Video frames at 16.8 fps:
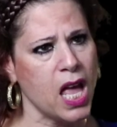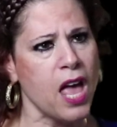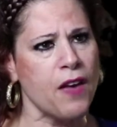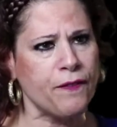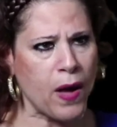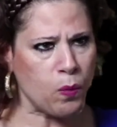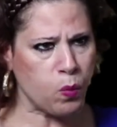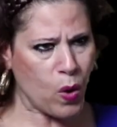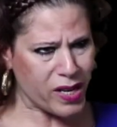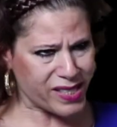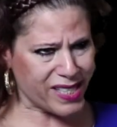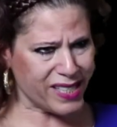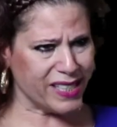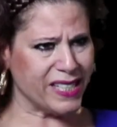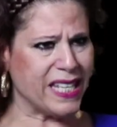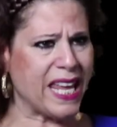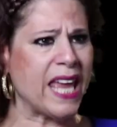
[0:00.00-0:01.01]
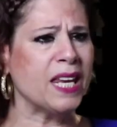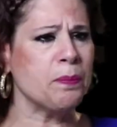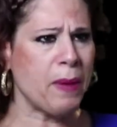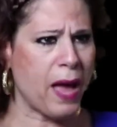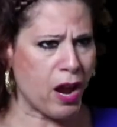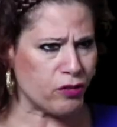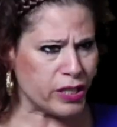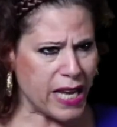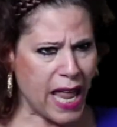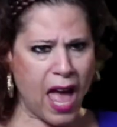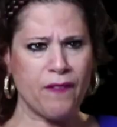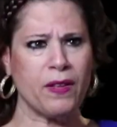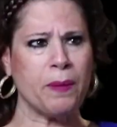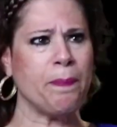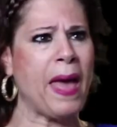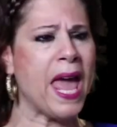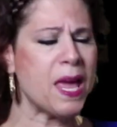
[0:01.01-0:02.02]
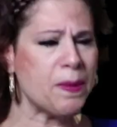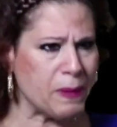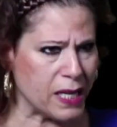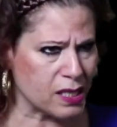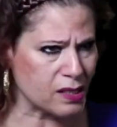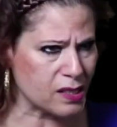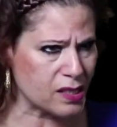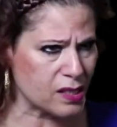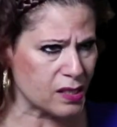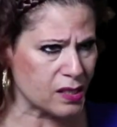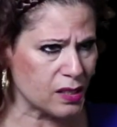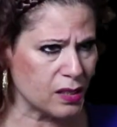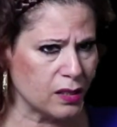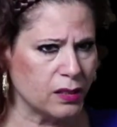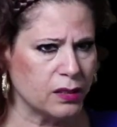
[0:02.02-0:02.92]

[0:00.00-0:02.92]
if I wasn't getting married and having babies?